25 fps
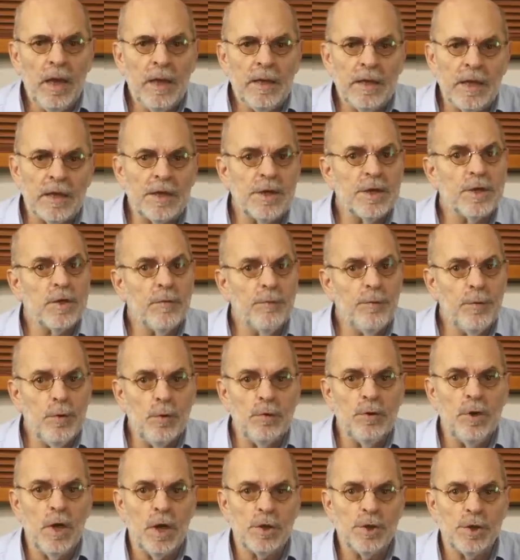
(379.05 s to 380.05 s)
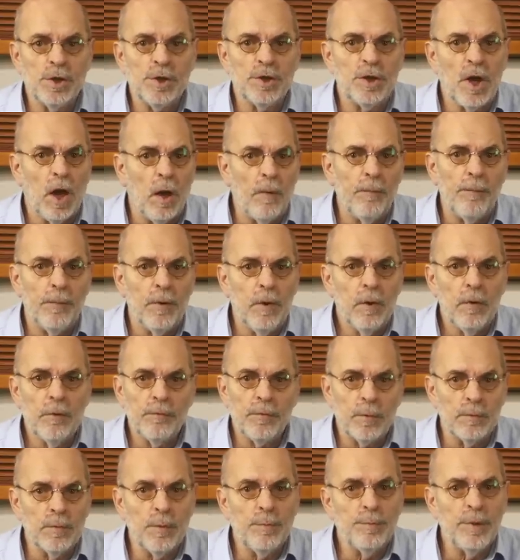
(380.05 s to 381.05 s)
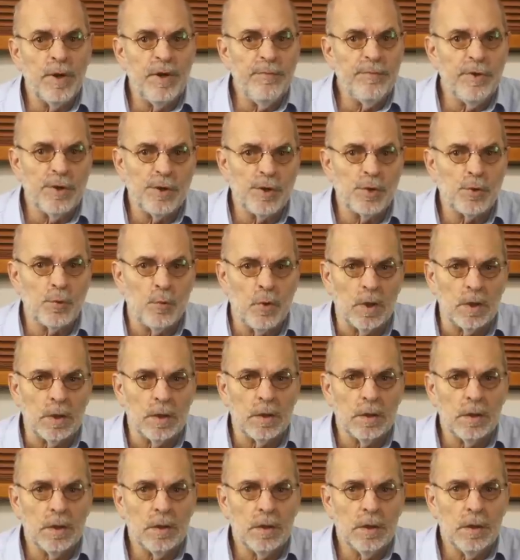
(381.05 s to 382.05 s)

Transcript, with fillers: that is a few notches up from the previous one.